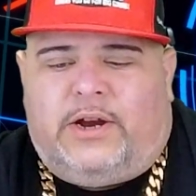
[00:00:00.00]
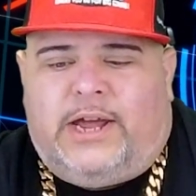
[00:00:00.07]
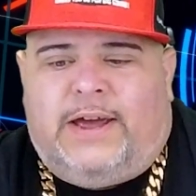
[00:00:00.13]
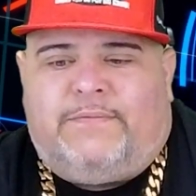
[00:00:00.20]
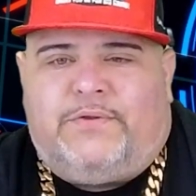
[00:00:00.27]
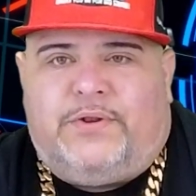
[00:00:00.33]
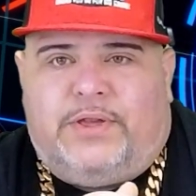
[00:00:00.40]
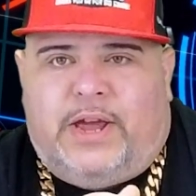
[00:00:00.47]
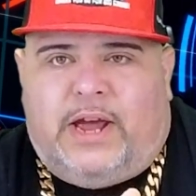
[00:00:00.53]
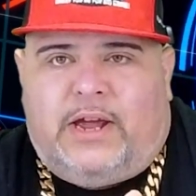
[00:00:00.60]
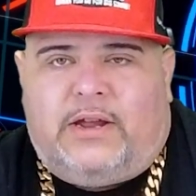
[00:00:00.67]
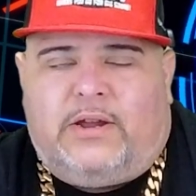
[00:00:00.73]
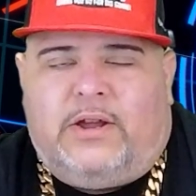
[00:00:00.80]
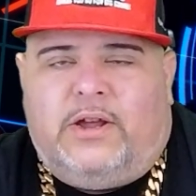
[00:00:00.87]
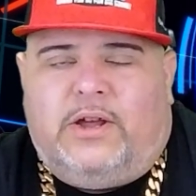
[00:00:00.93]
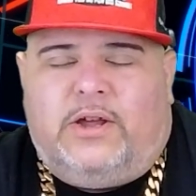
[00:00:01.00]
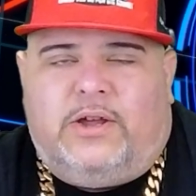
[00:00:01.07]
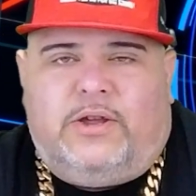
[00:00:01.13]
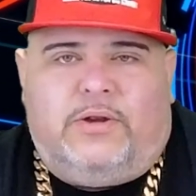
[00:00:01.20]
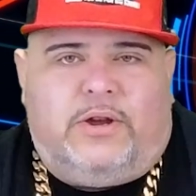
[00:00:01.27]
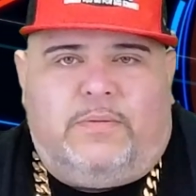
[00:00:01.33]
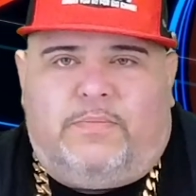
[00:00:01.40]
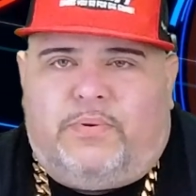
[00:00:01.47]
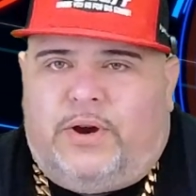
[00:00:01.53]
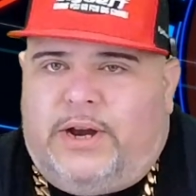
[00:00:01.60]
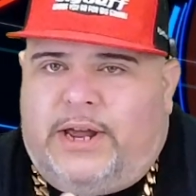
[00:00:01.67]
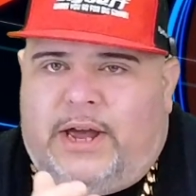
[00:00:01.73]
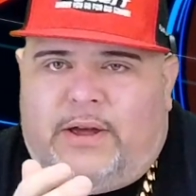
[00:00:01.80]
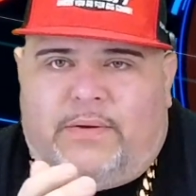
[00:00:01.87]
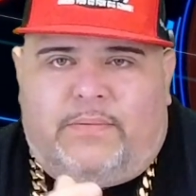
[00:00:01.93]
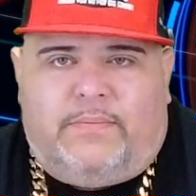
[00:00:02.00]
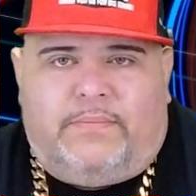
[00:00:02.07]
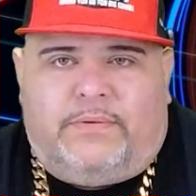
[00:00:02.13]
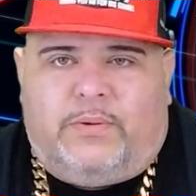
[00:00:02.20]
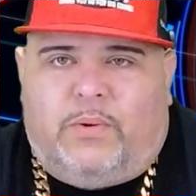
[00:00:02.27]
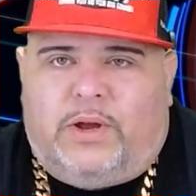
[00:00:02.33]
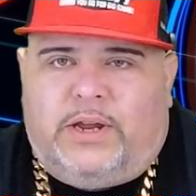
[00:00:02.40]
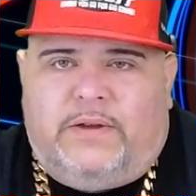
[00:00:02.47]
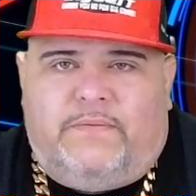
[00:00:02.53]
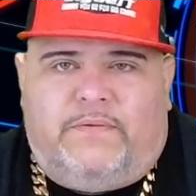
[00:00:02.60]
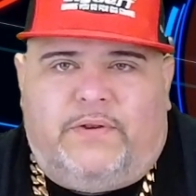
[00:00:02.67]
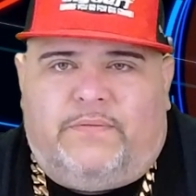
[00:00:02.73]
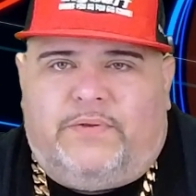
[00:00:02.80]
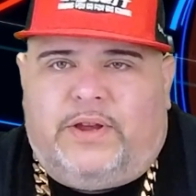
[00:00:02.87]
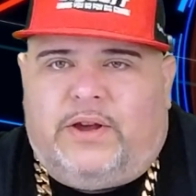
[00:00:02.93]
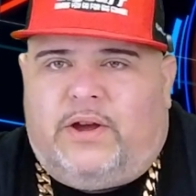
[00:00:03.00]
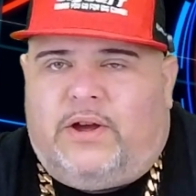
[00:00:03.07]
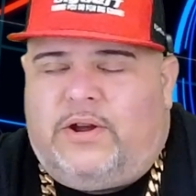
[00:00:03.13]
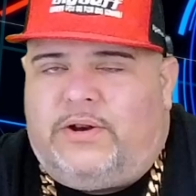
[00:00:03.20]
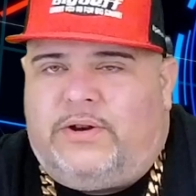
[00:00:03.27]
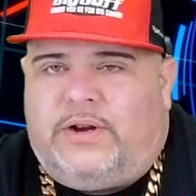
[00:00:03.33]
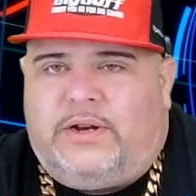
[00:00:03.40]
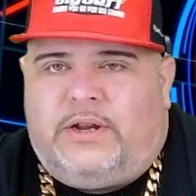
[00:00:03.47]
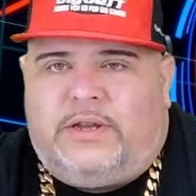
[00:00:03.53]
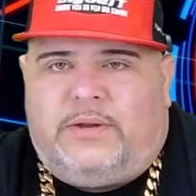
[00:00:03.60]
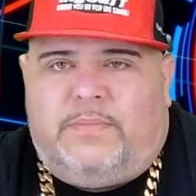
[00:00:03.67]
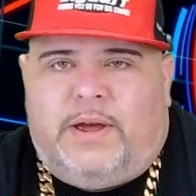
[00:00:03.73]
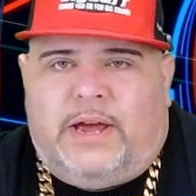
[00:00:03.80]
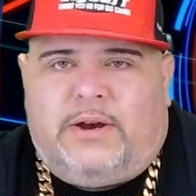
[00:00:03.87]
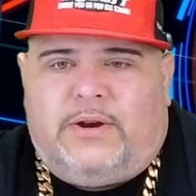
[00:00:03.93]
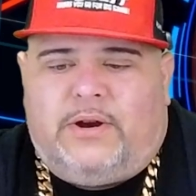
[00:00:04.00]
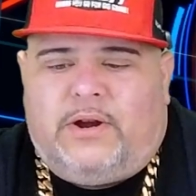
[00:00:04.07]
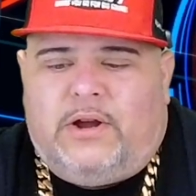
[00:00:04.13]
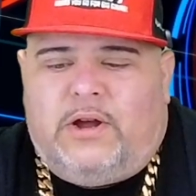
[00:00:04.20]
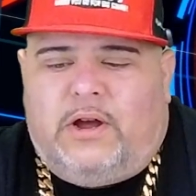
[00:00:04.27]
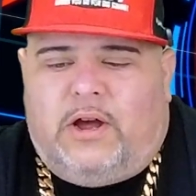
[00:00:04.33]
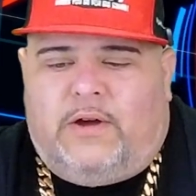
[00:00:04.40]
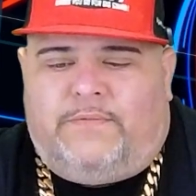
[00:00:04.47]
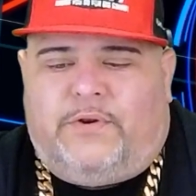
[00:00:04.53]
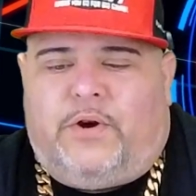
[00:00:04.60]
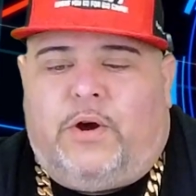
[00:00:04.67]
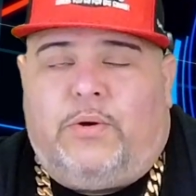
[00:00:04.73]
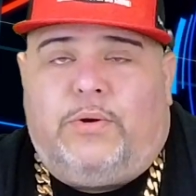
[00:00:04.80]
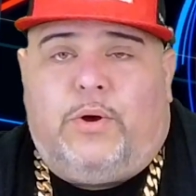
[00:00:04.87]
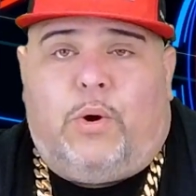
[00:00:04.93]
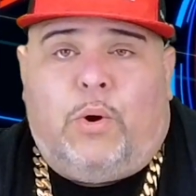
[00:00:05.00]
And after that, you can print out 20, 50, 100, doesn't matter, of your own.